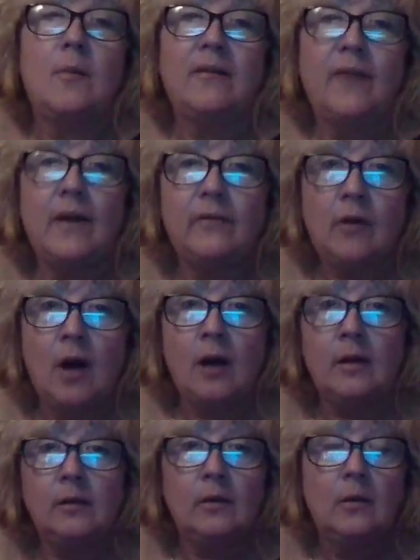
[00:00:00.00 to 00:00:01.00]
my favorite
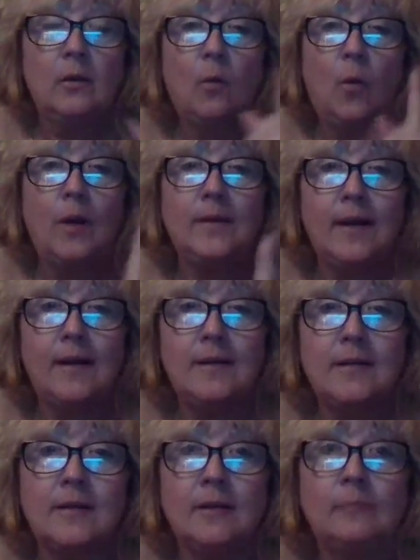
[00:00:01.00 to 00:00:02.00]
color, one
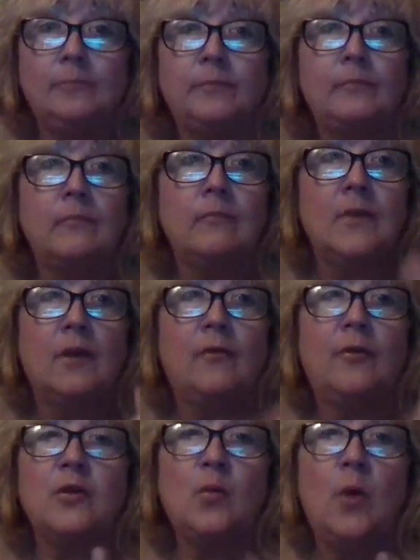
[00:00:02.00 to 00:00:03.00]
guess. The
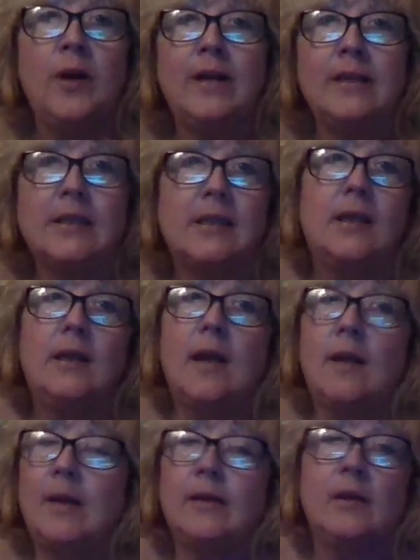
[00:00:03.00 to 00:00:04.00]
first one I see,
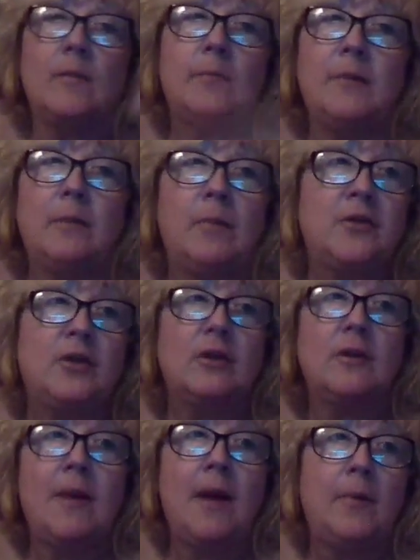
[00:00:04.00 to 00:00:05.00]
there might be a bunch of you
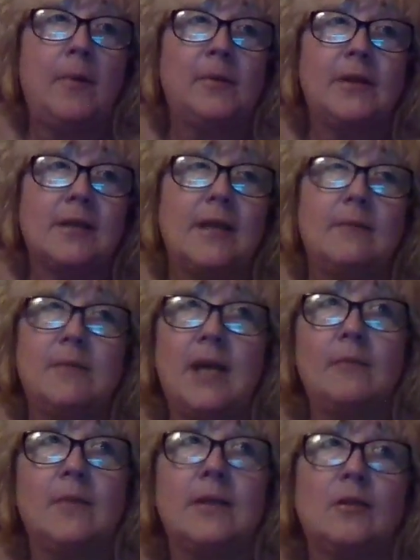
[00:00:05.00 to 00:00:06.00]
that pop up at the same
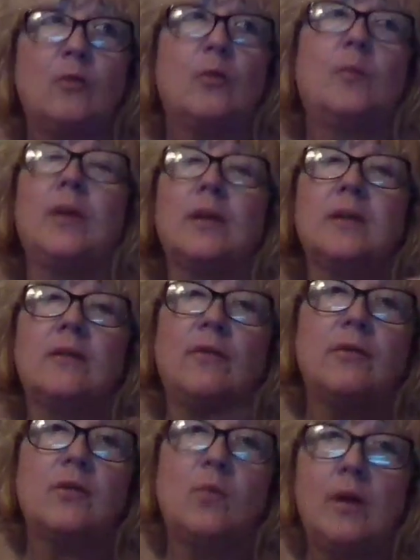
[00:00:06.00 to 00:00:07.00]
time that do it, but it's the
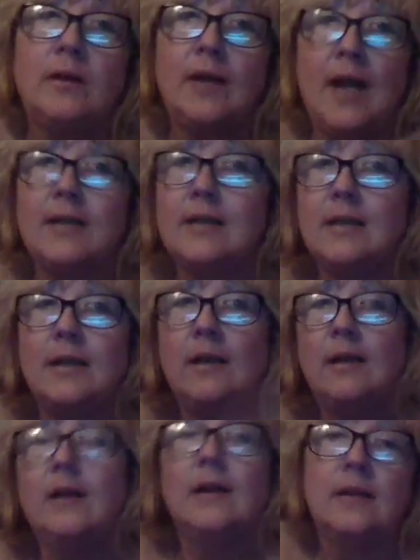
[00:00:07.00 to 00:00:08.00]
first one that I
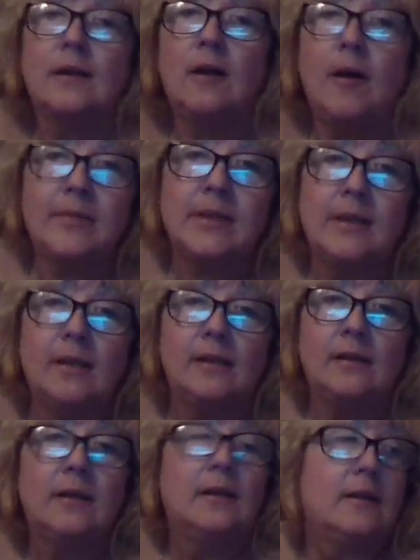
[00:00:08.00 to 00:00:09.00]
see that comes
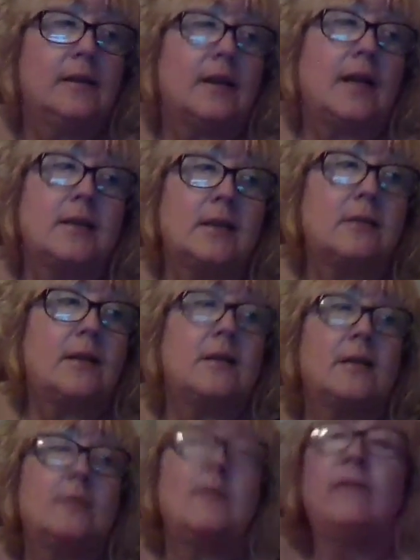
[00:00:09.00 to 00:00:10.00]
in that guesses
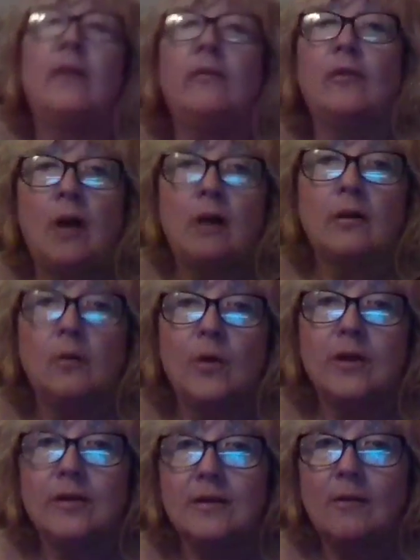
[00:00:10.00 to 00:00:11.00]
my favorite color
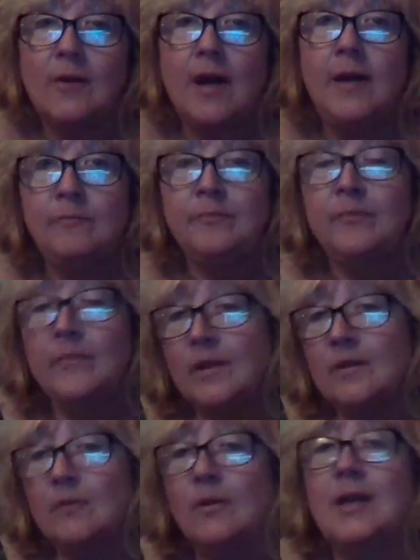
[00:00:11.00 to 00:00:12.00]
wins. Okay?
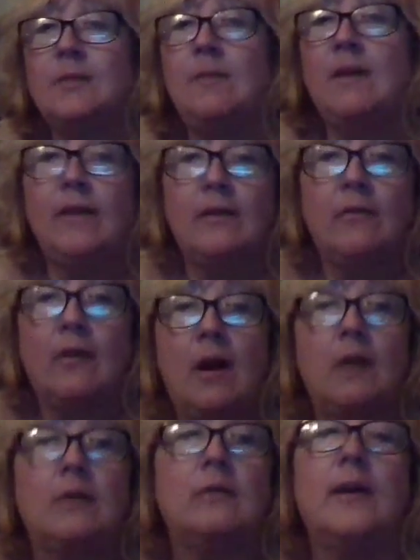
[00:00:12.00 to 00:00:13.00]
So guess my favorite
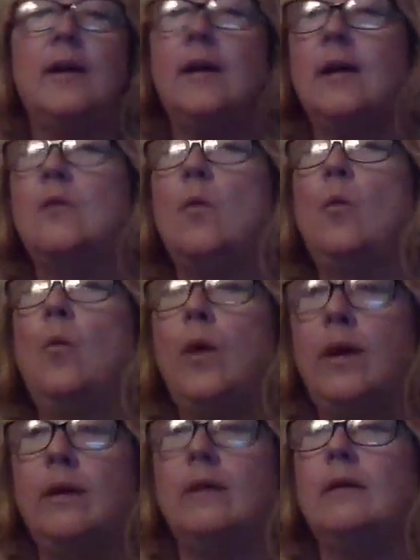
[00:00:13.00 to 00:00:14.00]
color and
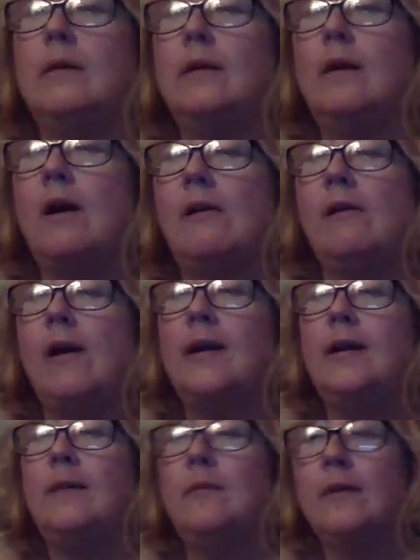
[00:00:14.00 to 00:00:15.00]
win. All
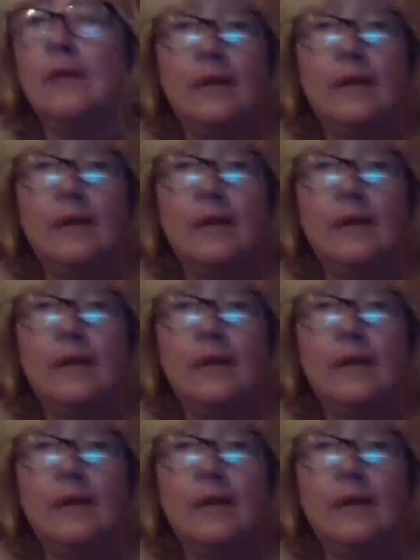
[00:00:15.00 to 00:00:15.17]
righty.